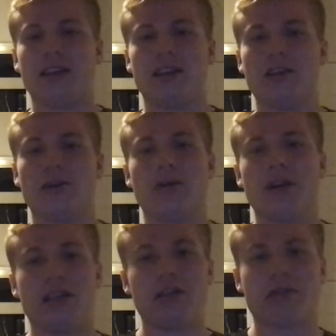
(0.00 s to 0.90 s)
you know,
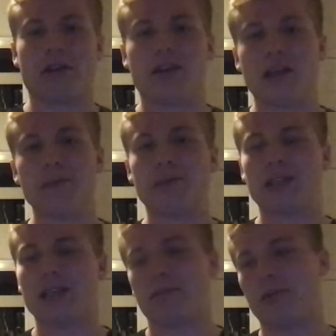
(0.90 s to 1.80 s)
different clips
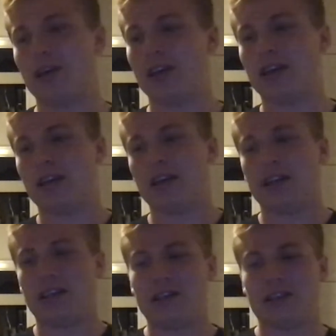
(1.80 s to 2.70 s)
and putting
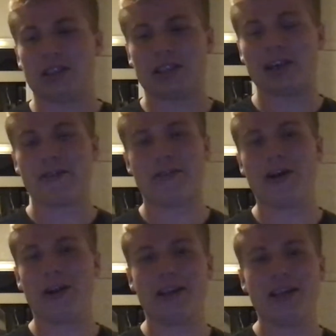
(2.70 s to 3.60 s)
the
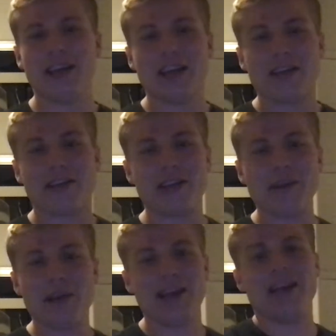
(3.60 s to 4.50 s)
Seinfeld
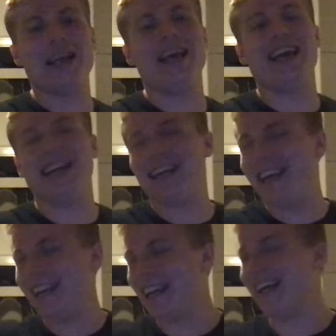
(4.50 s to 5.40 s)
theme in, and
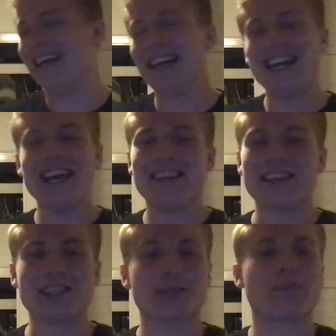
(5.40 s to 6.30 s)
they
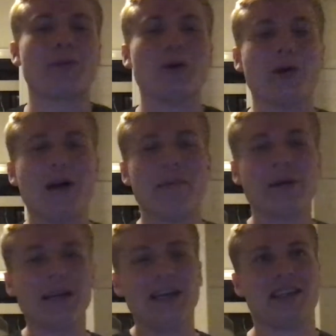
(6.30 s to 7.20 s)
just blew up.
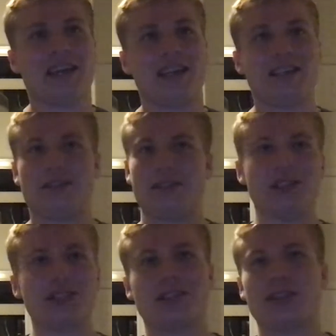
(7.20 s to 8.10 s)
I
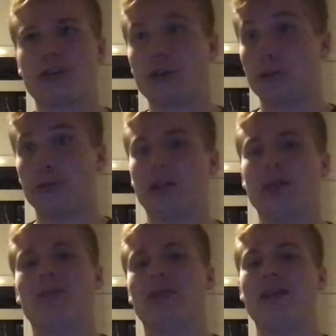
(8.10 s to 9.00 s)
just couldn't really
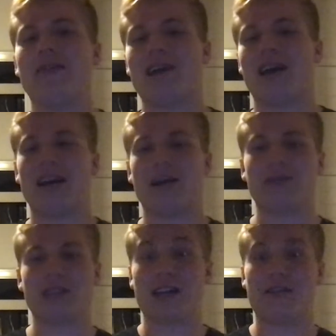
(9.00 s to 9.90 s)
believe that. I
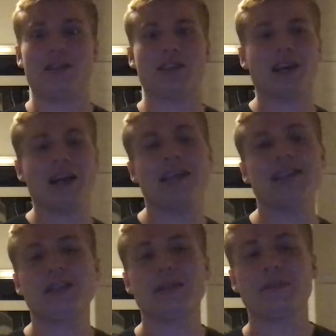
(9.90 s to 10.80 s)
was kind of
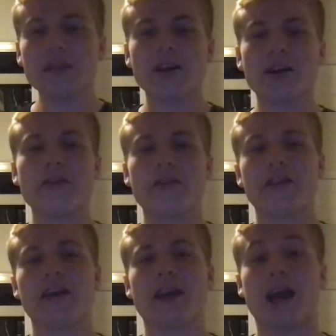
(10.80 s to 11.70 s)
astonished. Another
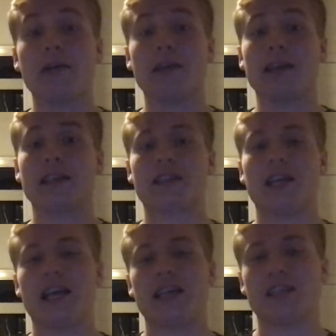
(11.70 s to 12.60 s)
thing I would like to
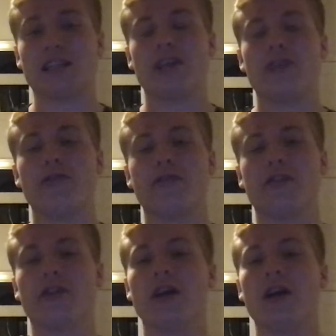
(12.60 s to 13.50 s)
say is thank you
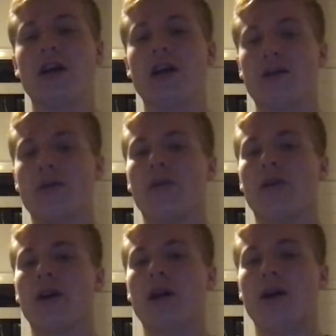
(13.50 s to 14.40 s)
for your